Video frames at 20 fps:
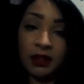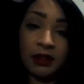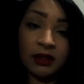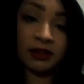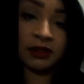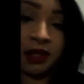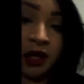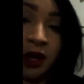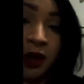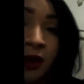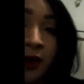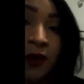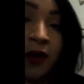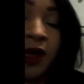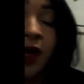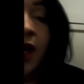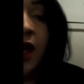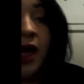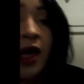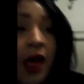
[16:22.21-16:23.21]

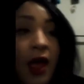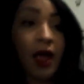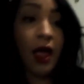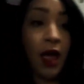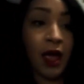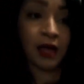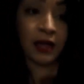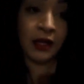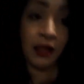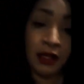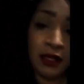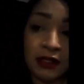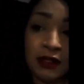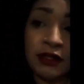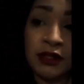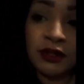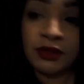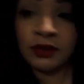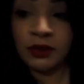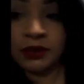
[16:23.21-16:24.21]
so I need
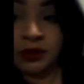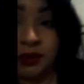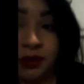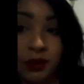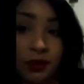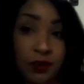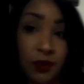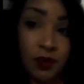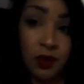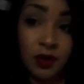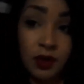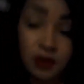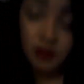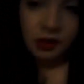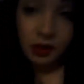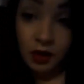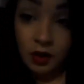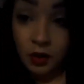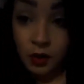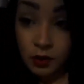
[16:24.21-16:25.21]
to
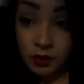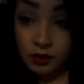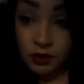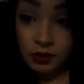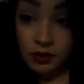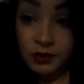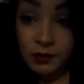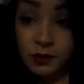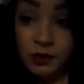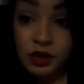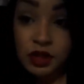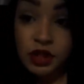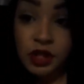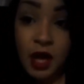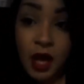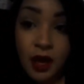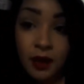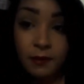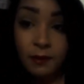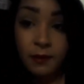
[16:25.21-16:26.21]
go do some
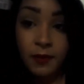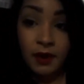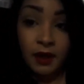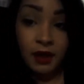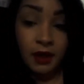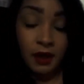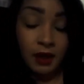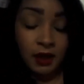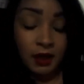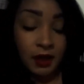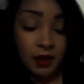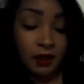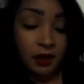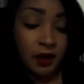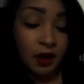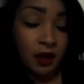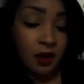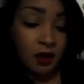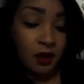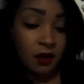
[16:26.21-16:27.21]
shopping.
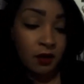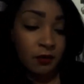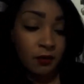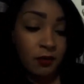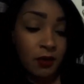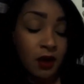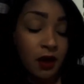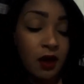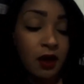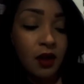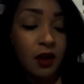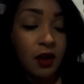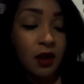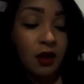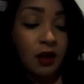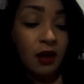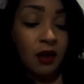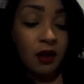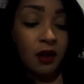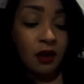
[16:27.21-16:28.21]
Um,
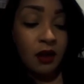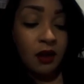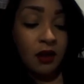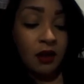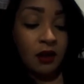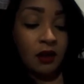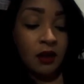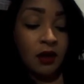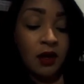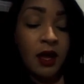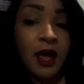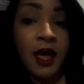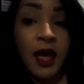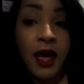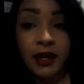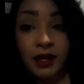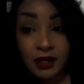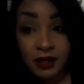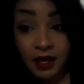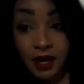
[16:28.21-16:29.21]

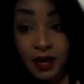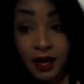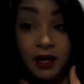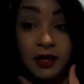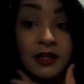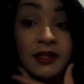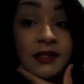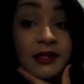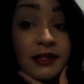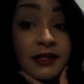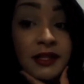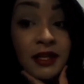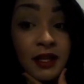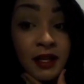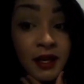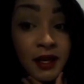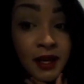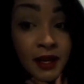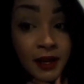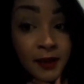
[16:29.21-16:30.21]
I could kind of see
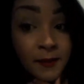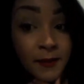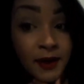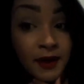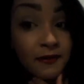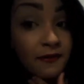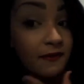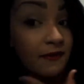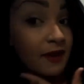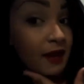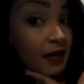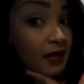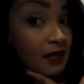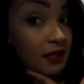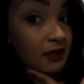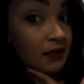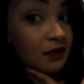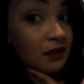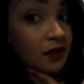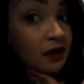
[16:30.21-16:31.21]
it in my
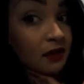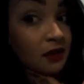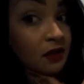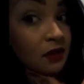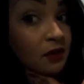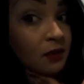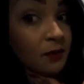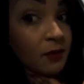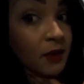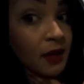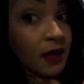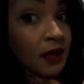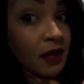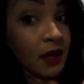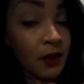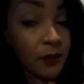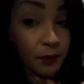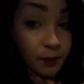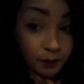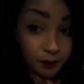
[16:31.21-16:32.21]
face a little
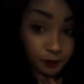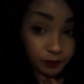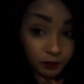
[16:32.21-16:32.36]
bit.